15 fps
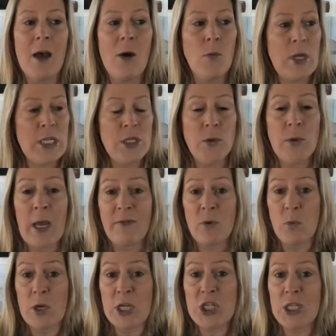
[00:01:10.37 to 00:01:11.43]
We do have a
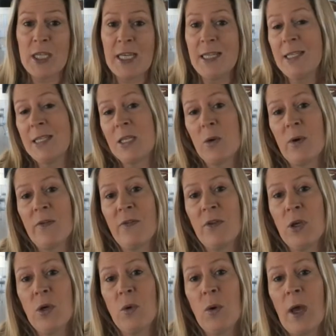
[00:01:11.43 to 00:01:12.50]
wish list, so if
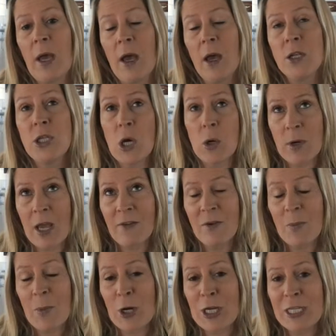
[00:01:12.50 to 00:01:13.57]
you don't have
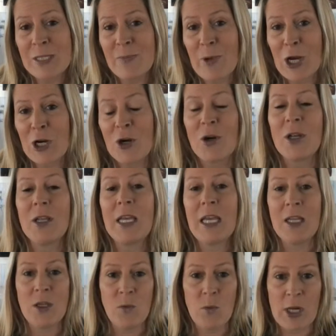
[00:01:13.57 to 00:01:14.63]
a parking spot currently
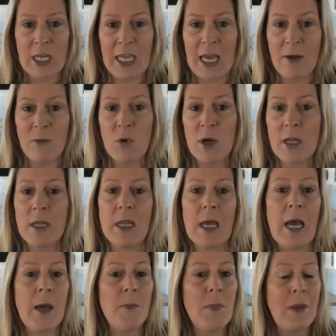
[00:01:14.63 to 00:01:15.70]
and you want to get one,
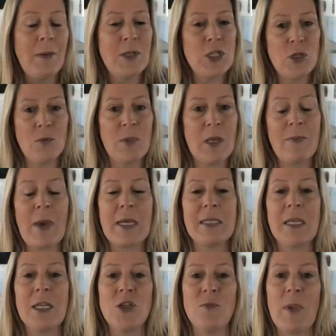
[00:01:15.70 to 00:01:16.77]
maybe shoot me a
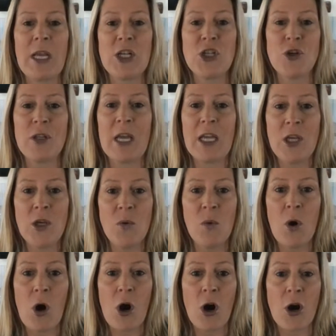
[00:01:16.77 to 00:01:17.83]
message and make sure that
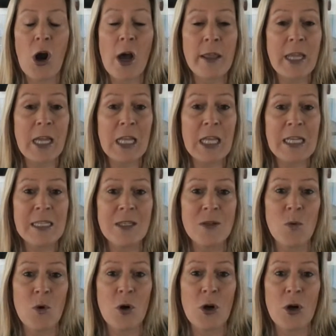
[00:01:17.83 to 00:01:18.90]
you are on that list
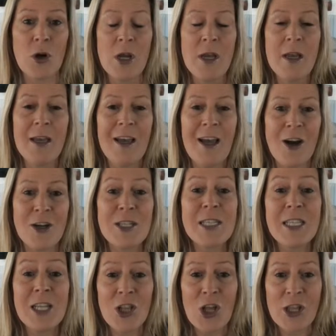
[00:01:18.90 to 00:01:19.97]
or are
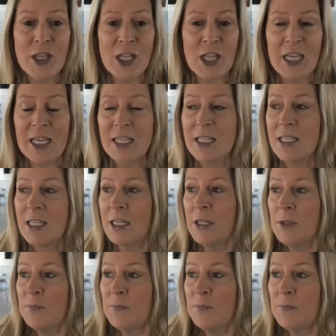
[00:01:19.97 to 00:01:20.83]
still on the list.